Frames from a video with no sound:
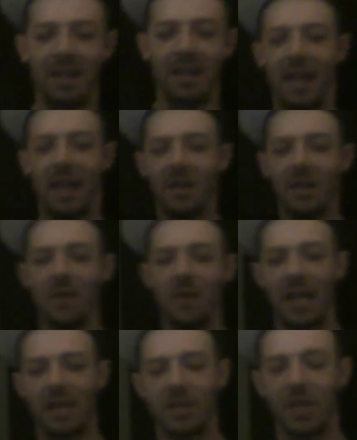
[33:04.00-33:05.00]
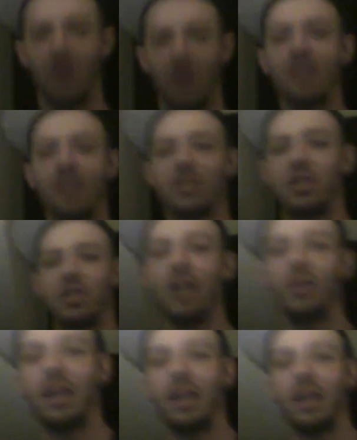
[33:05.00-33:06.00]
I don't know if they actually got his channel
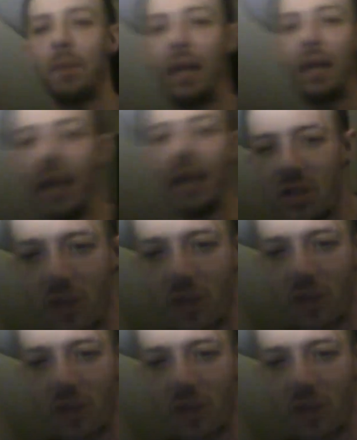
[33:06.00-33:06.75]
yet, but he hit strike